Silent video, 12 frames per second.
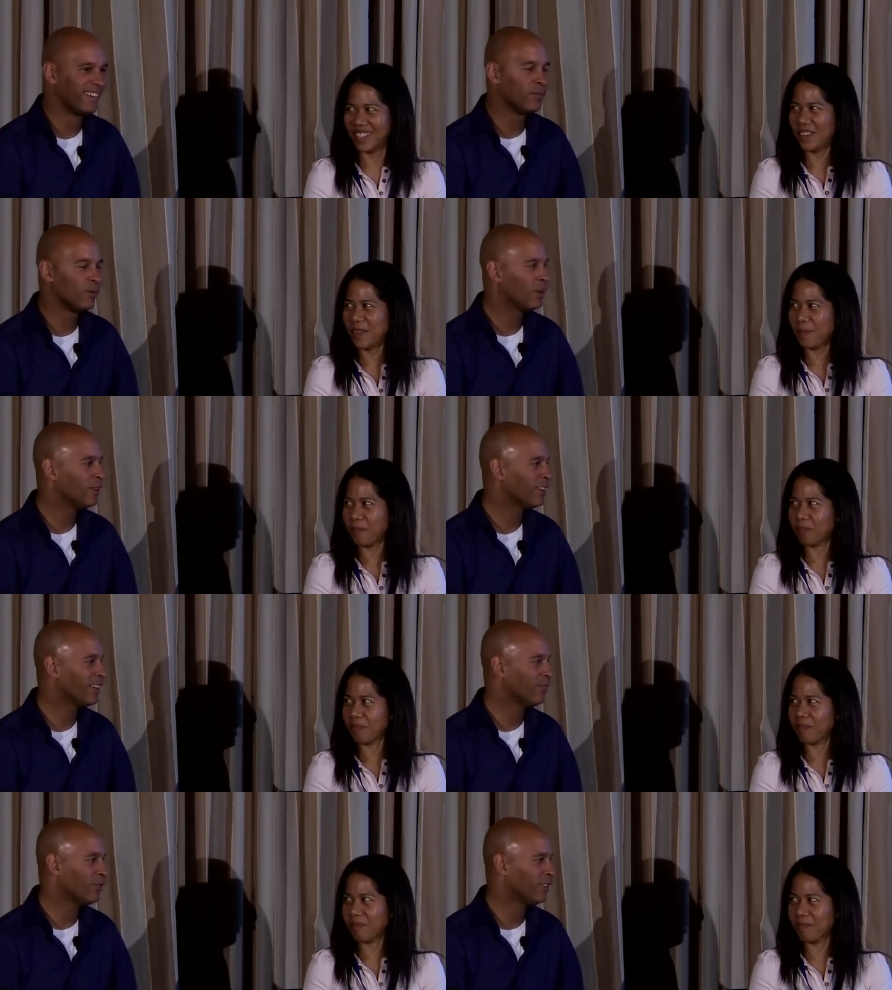Speaker 1: We're
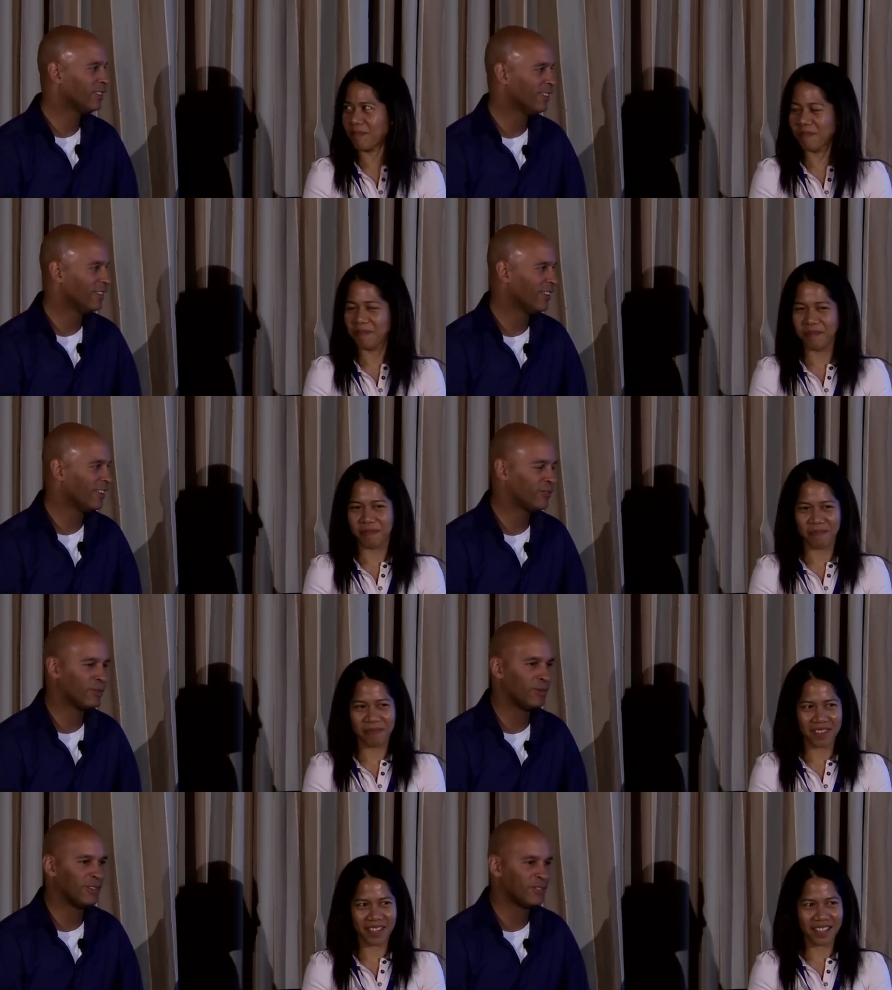looking for Leonora
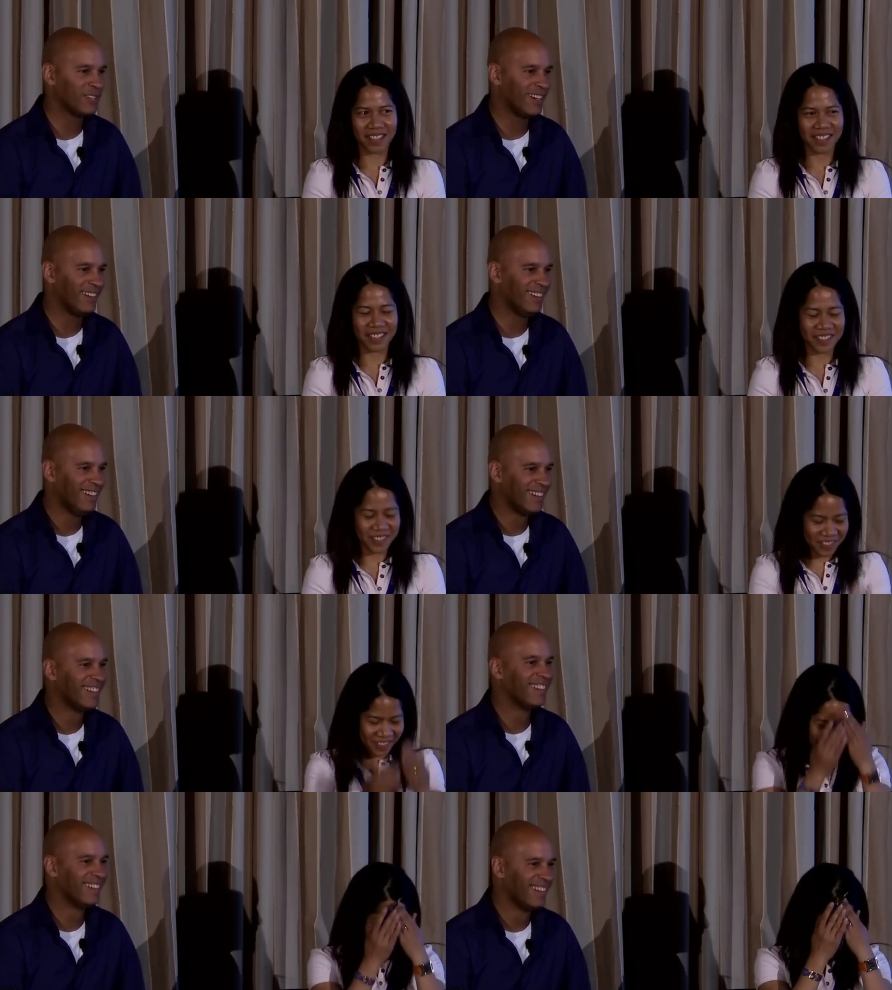from Montreal.
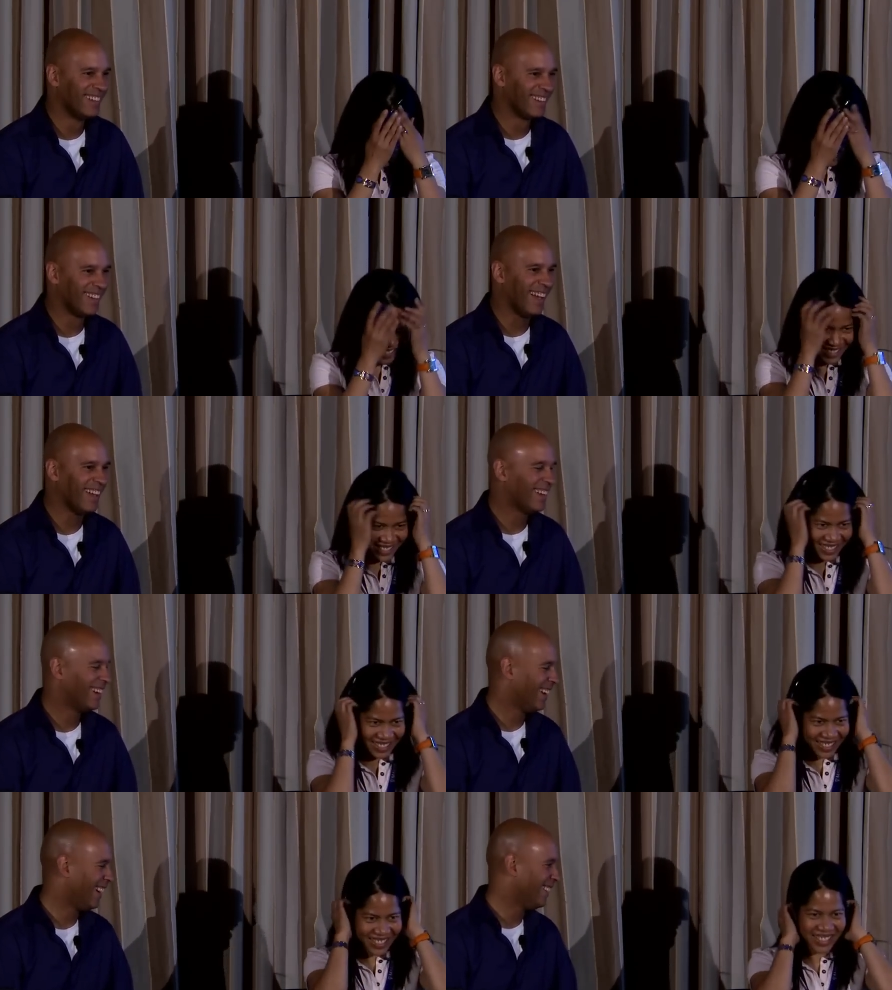Okay,
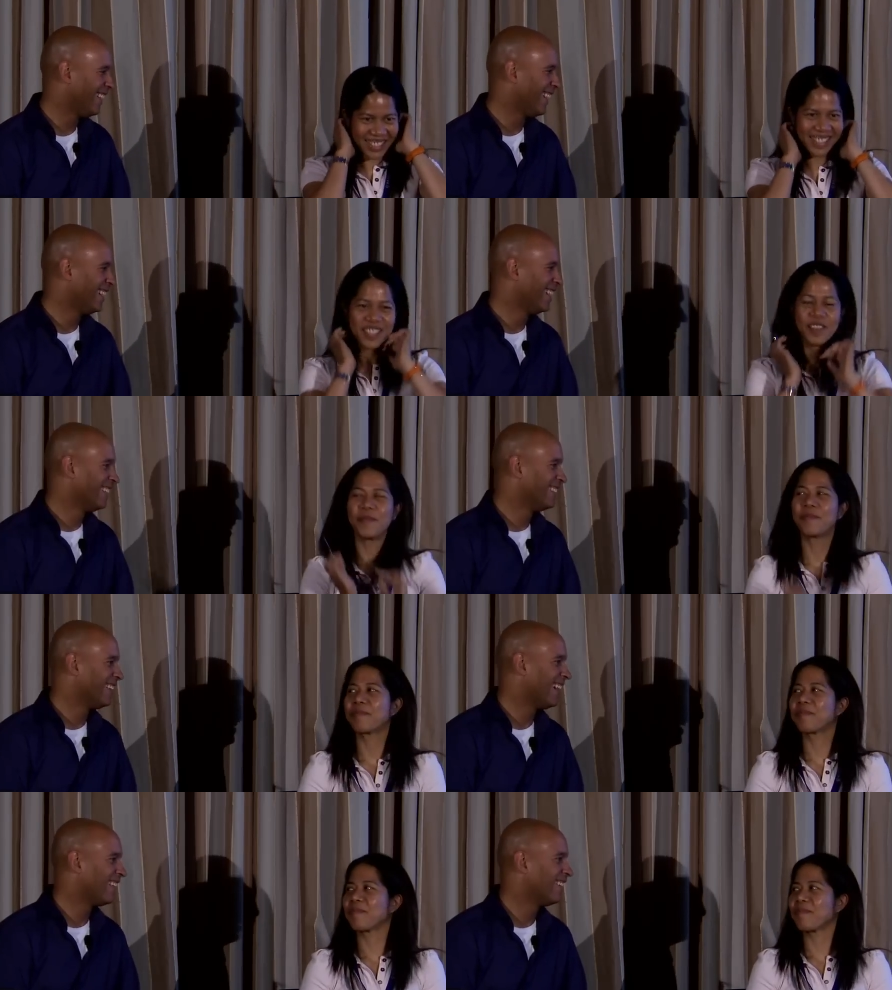all right.
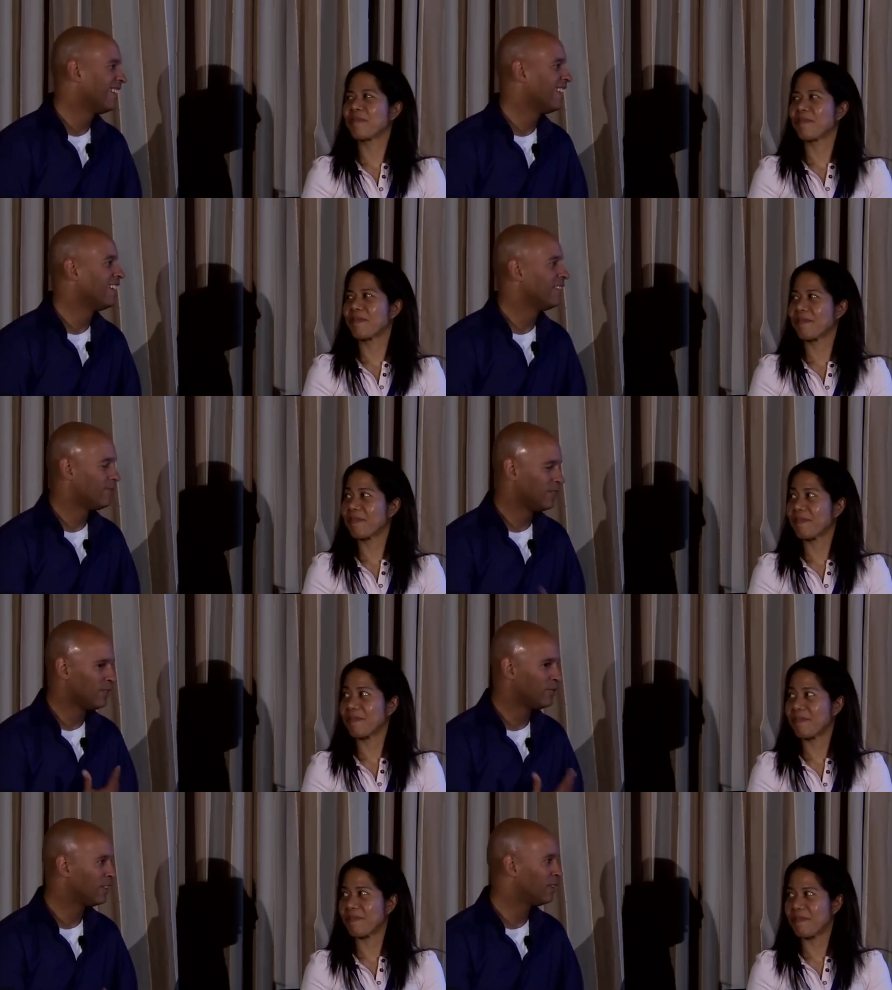Now, do
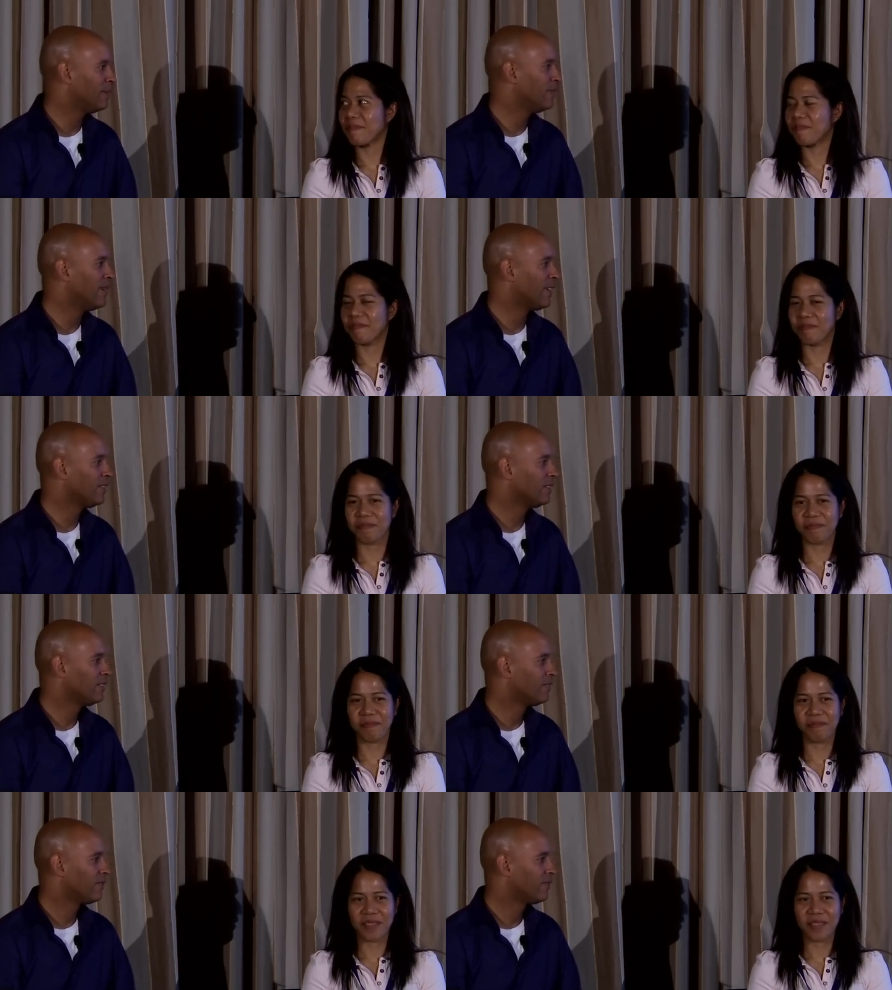you feel a bit better?